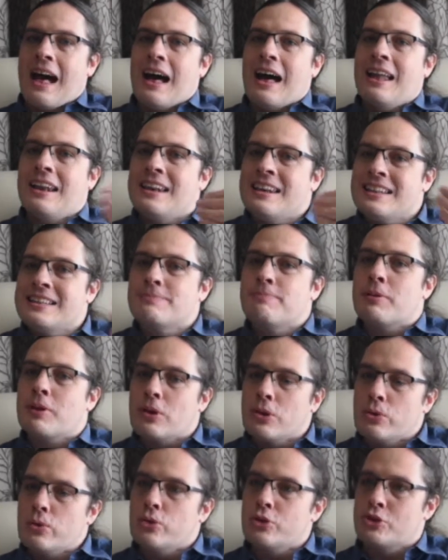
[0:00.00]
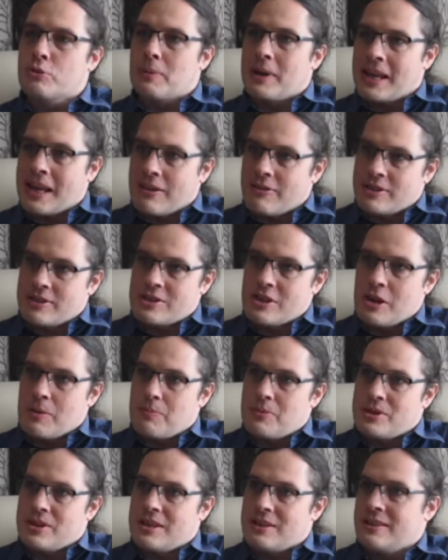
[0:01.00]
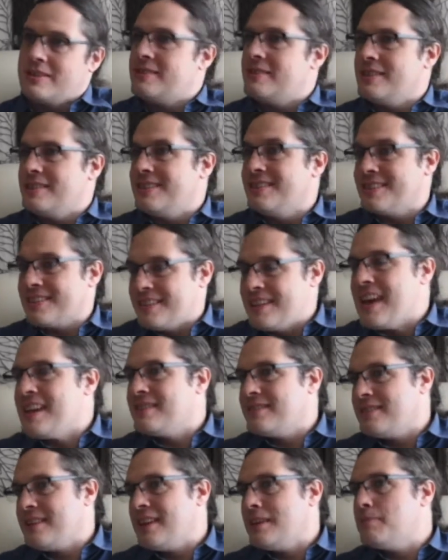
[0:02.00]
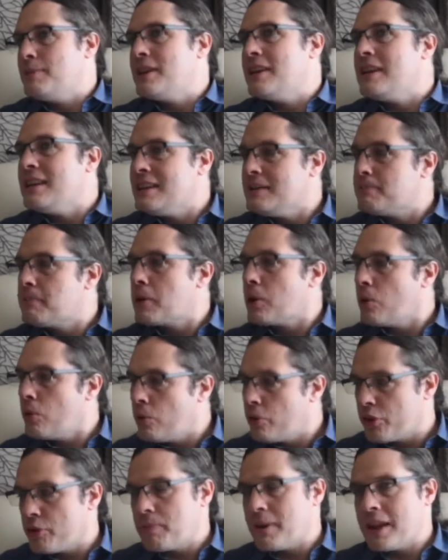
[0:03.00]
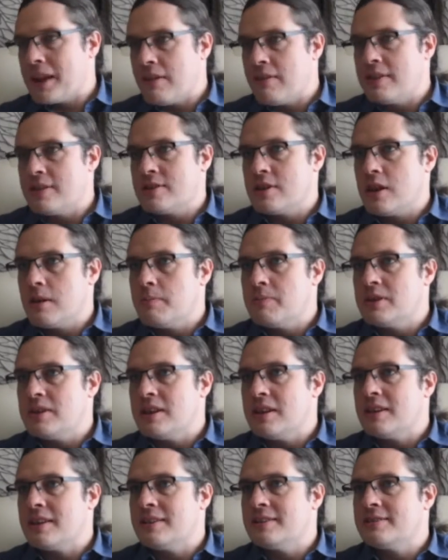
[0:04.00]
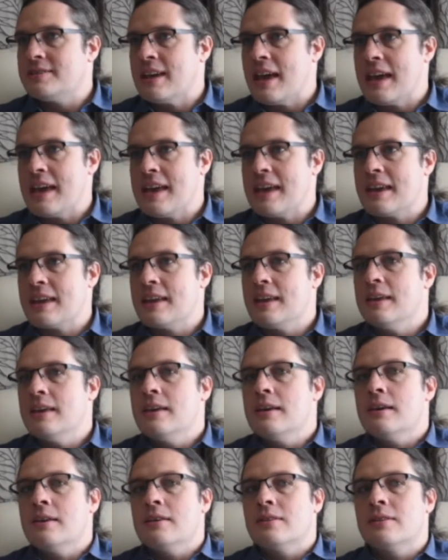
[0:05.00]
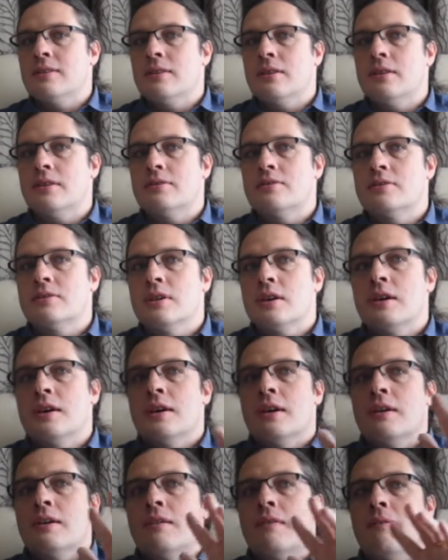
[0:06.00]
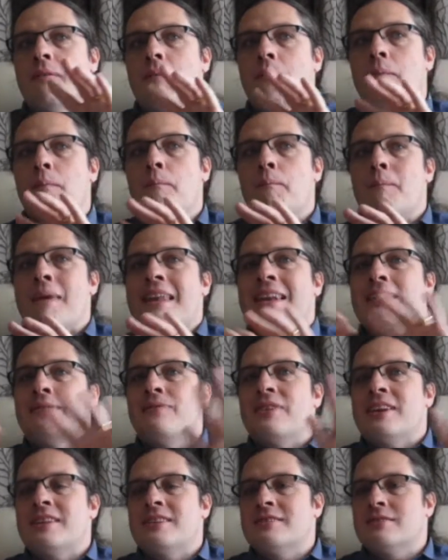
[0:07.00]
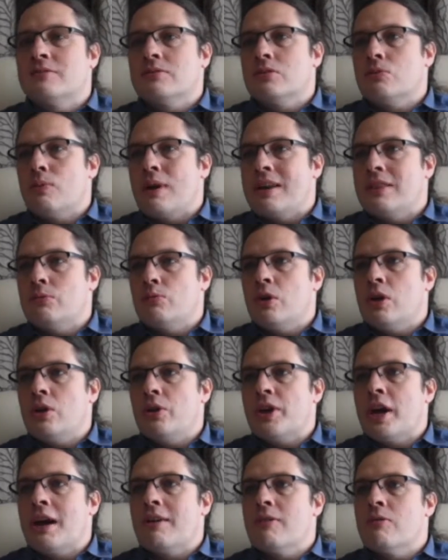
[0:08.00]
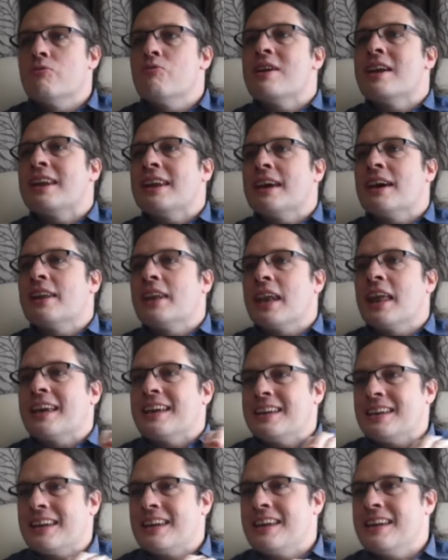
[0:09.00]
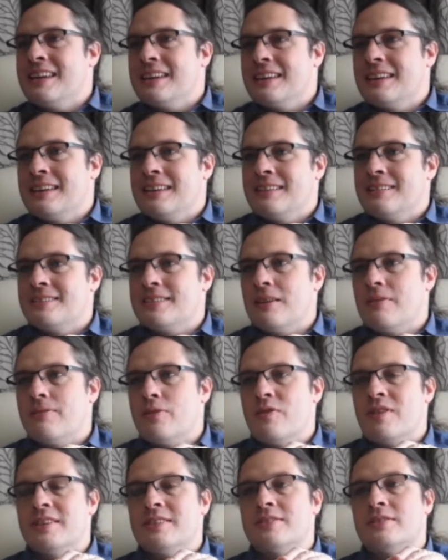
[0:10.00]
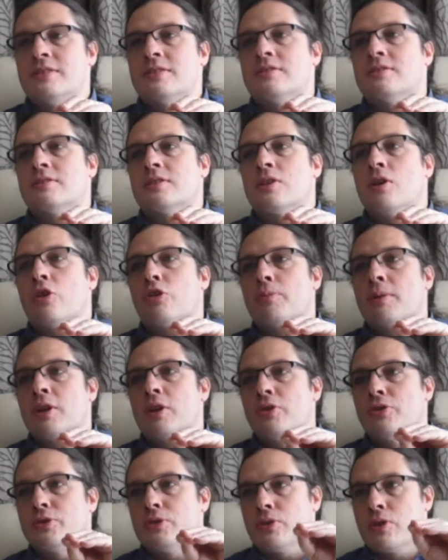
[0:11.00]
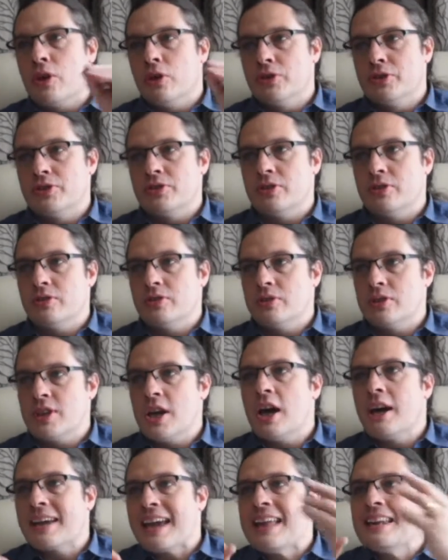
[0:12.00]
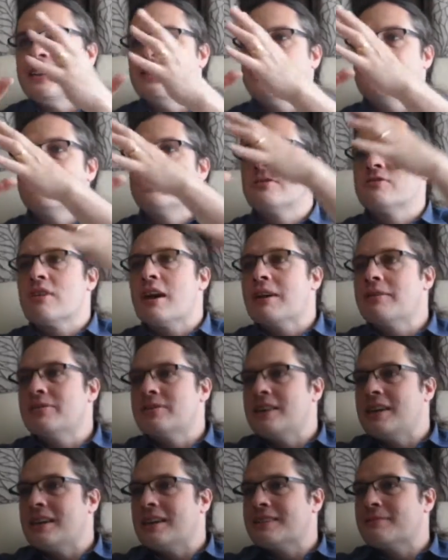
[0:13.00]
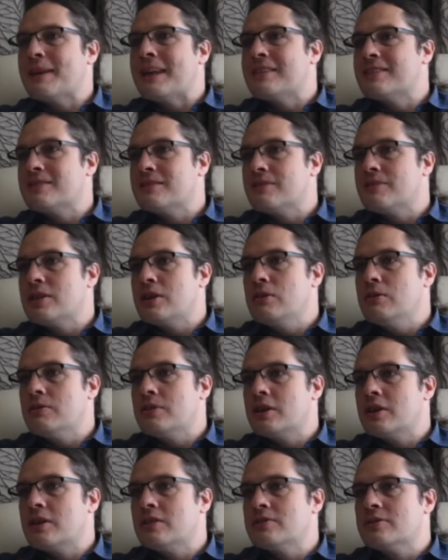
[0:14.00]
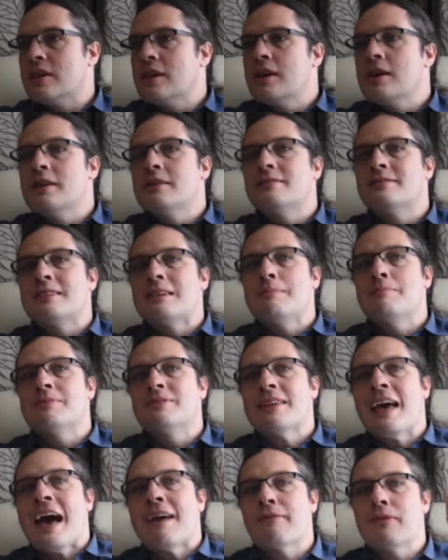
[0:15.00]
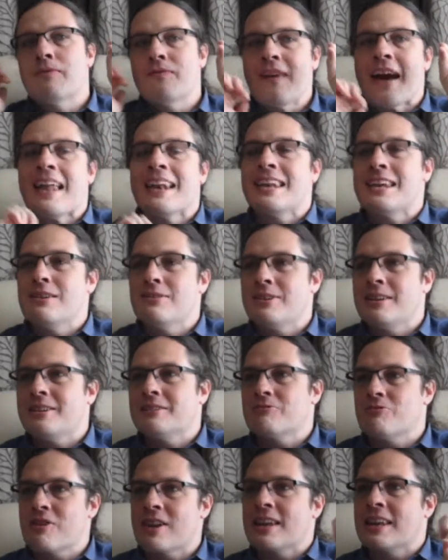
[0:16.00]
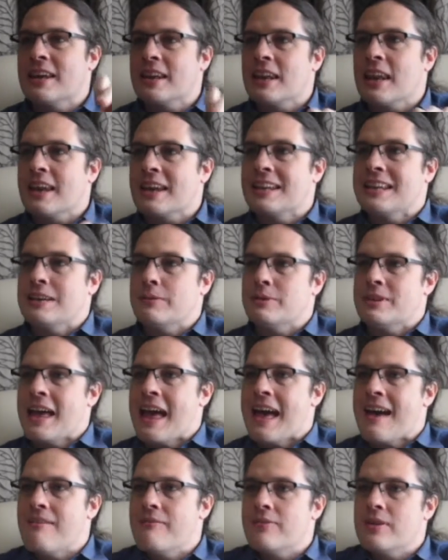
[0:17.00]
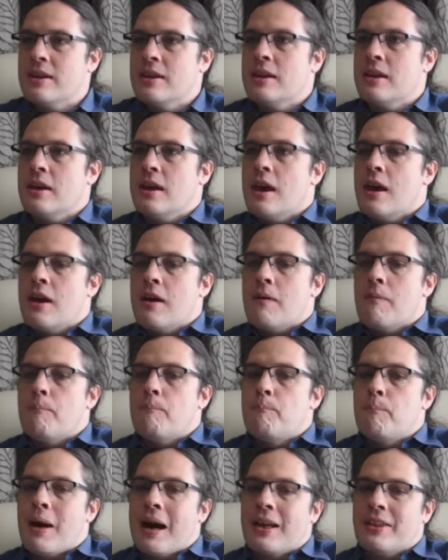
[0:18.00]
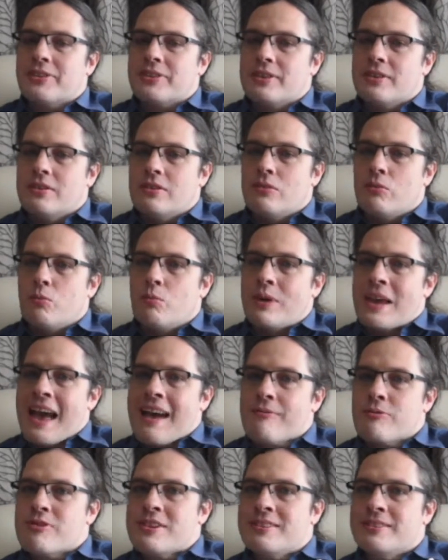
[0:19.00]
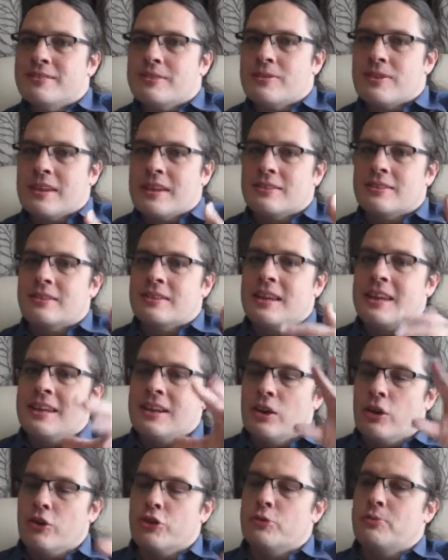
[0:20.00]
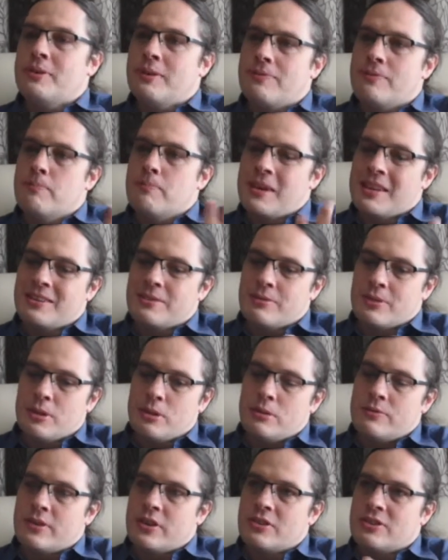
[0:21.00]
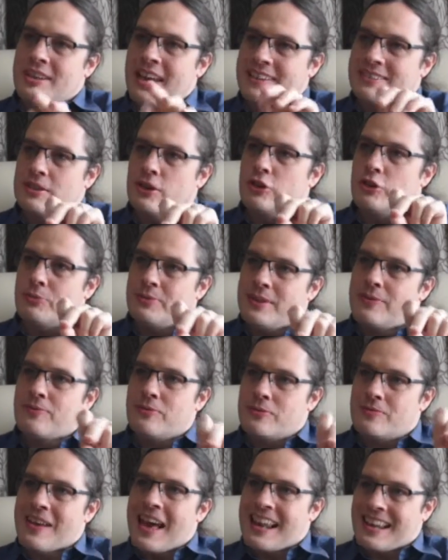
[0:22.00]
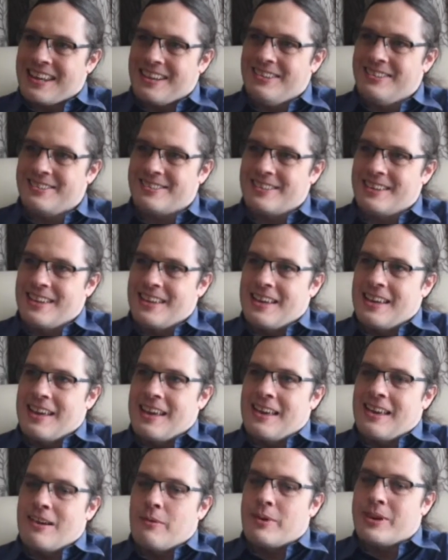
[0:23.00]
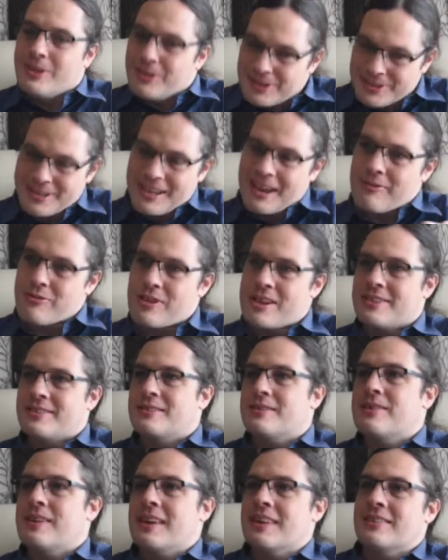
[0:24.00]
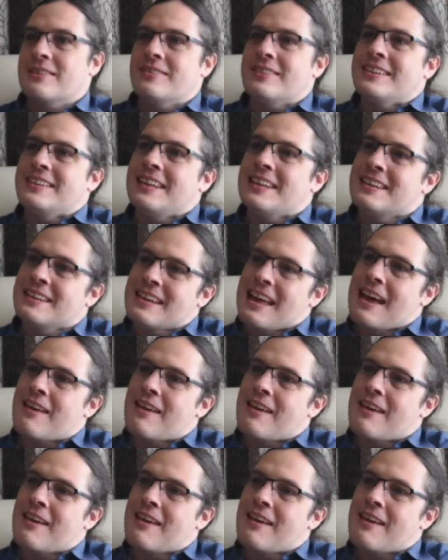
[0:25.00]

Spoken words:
at least plausibly are interpreted, this is contested, but at least plausibly are interpreted as saying that many features of the way the world are really unlikely. So, for instance, the cosmological constant, the dark energy that drives the expansion of the universe, seems to have a value that it's really unlikely it would have. Mm. But we have reason to think that in lots of different bits of the universe it has lots of different values. We also have reason to think that if it didn't